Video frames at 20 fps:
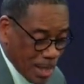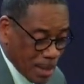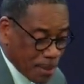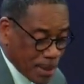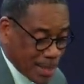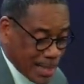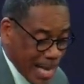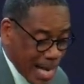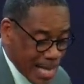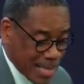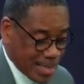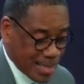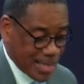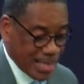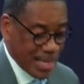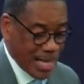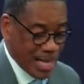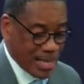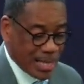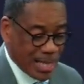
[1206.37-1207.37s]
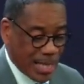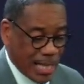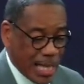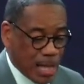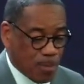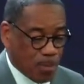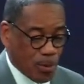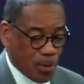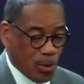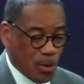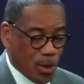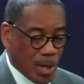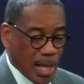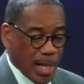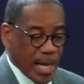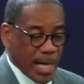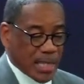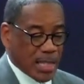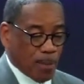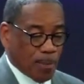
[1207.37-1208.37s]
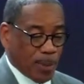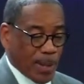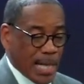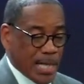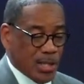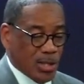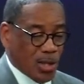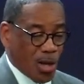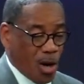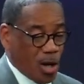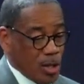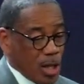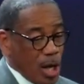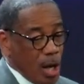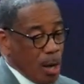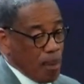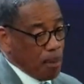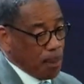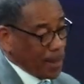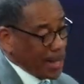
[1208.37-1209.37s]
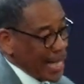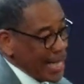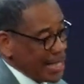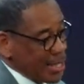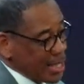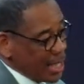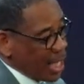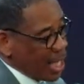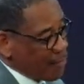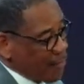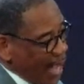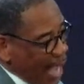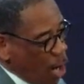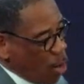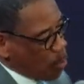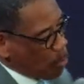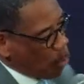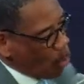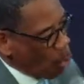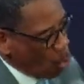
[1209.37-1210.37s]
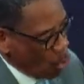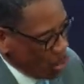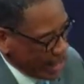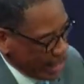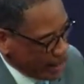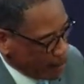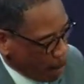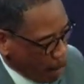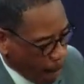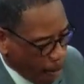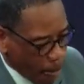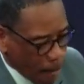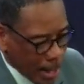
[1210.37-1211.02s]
Bethesda in the Hebrew is a place called place of outpouring.